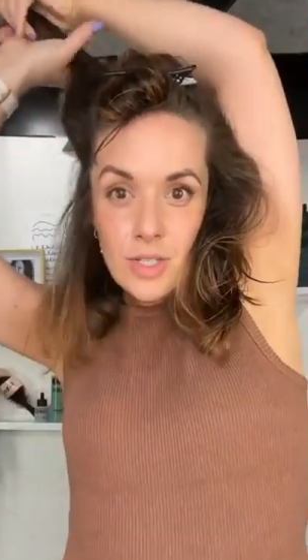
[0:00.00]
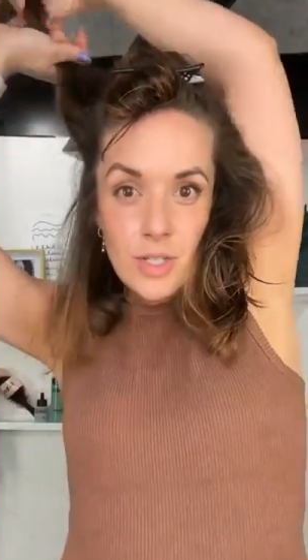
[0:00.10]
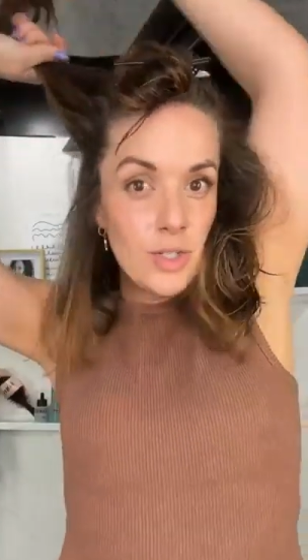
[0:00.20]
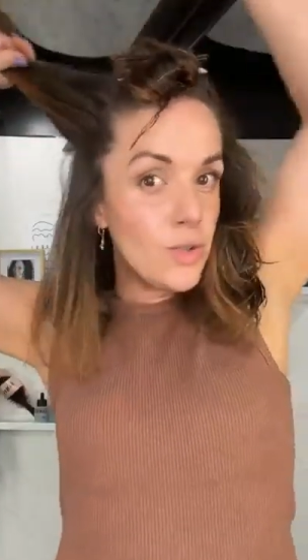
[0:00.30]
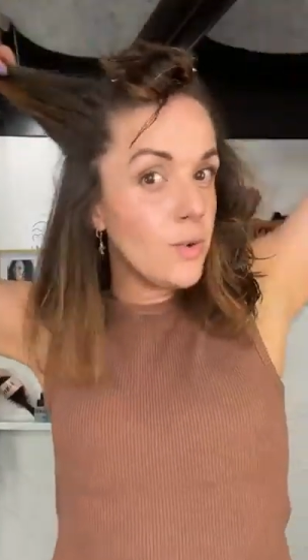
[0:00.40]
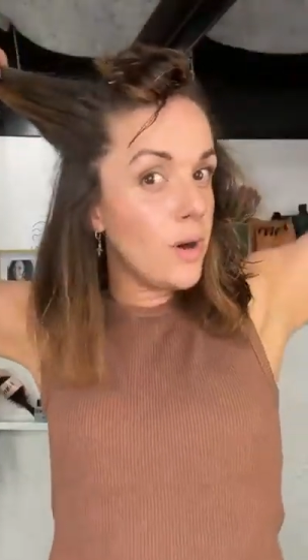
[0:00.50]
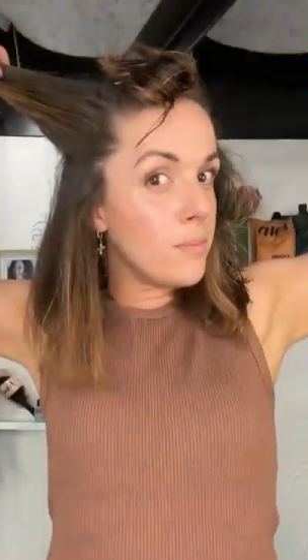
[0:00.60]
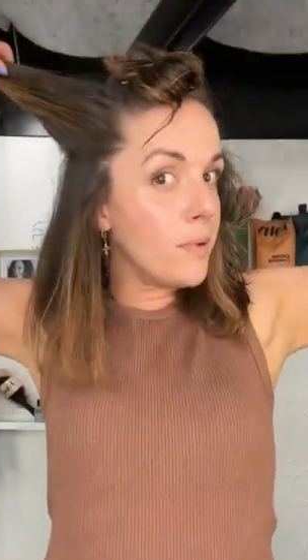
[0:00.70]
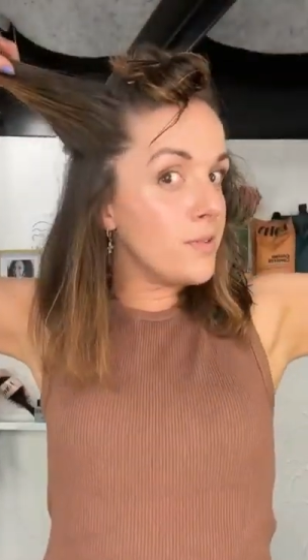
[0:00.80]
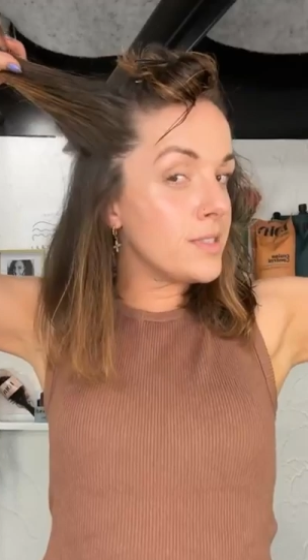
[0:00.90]
to do
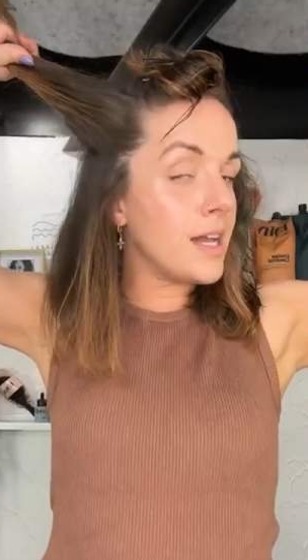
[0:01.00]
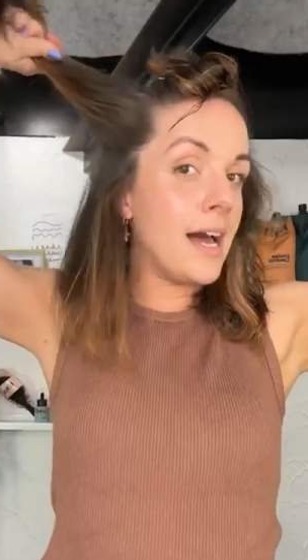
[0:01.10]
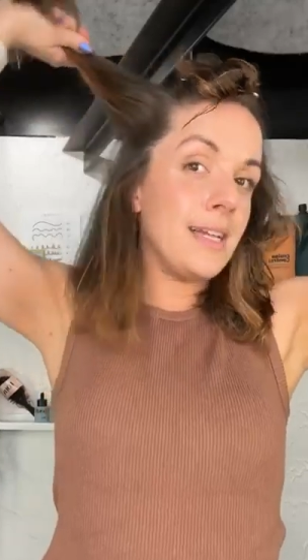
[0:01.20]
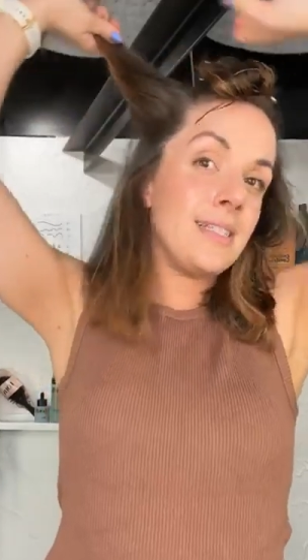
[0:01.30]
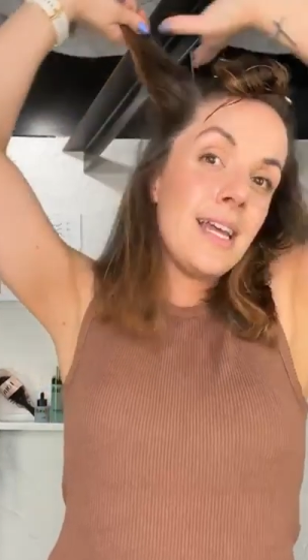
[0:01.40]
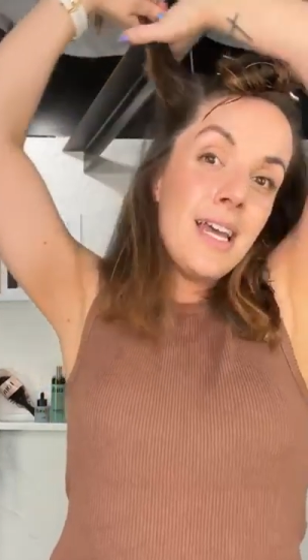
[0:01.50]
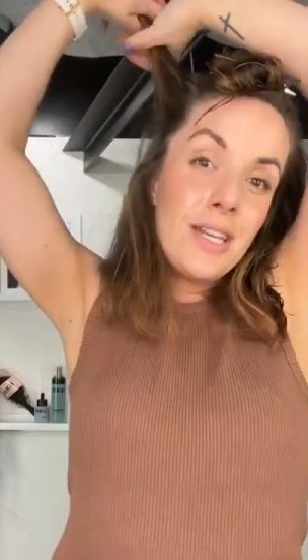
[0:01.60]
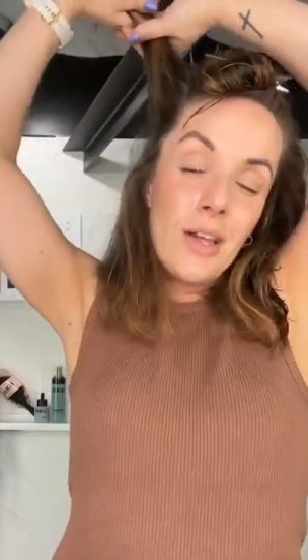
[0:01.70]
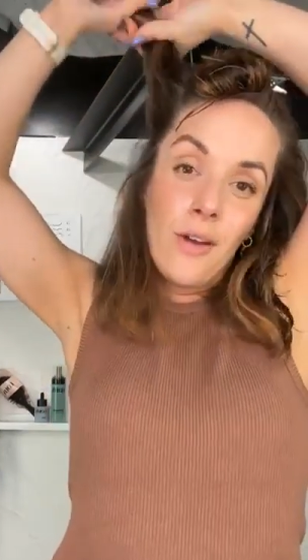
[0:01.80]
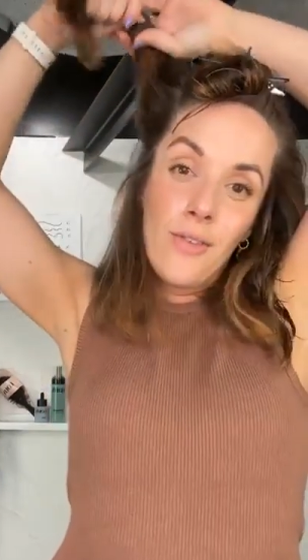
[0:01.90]
on both sides.
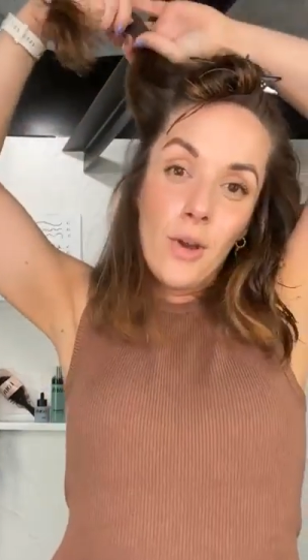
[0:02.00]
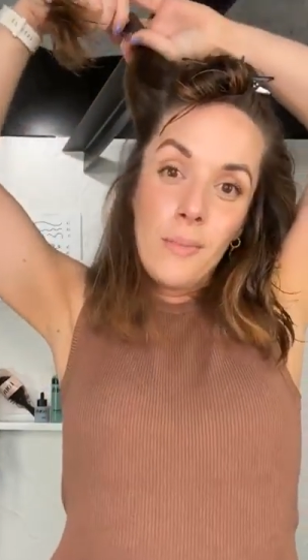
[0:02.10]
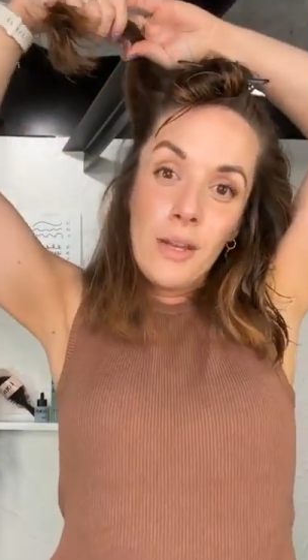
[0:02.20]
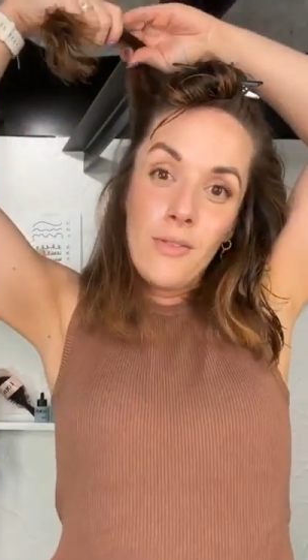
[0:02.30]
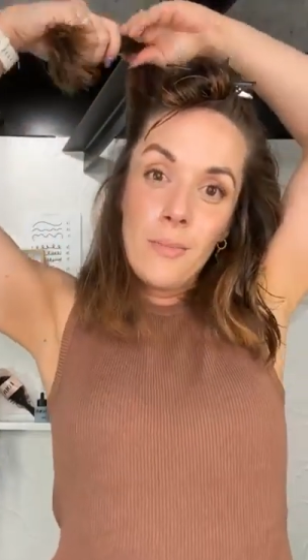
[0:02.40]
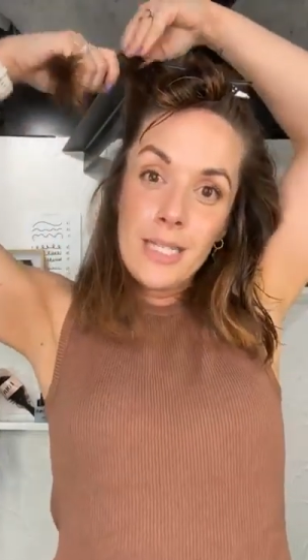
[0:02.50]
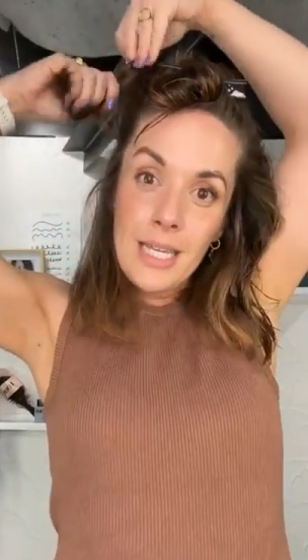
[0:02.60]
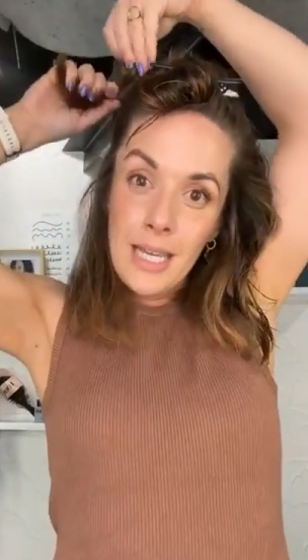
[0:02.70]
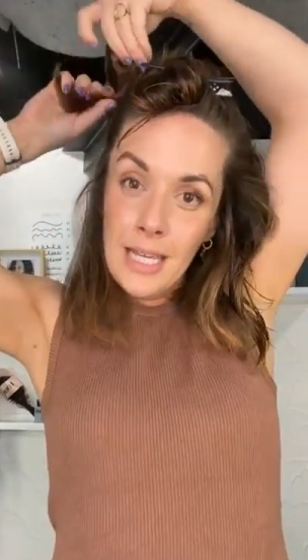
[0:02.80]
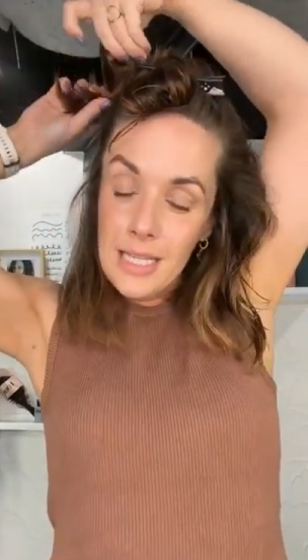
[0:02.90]
Now, if you're a bit of a
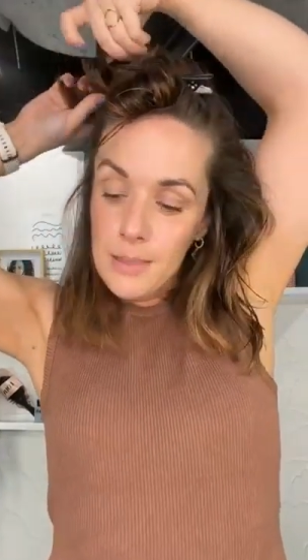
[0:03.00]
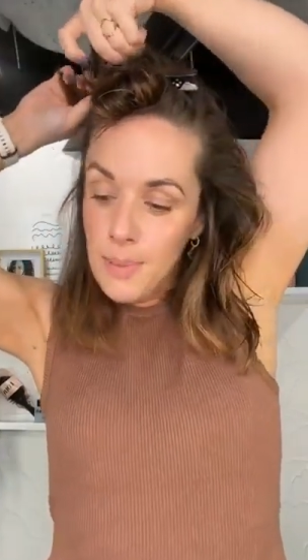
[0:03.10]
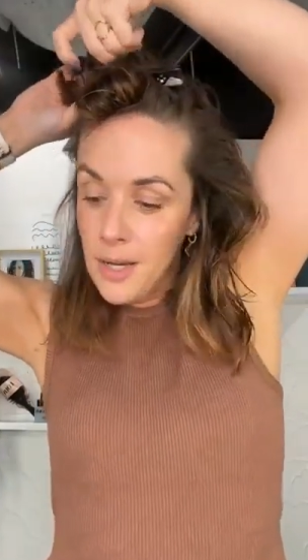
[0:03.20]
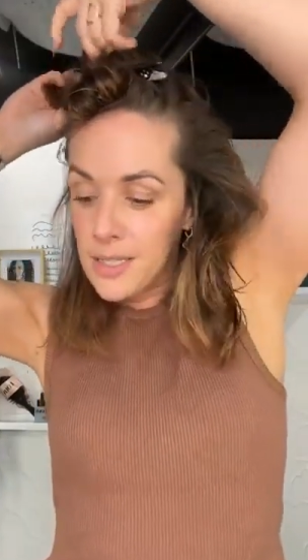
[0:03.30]
meticulous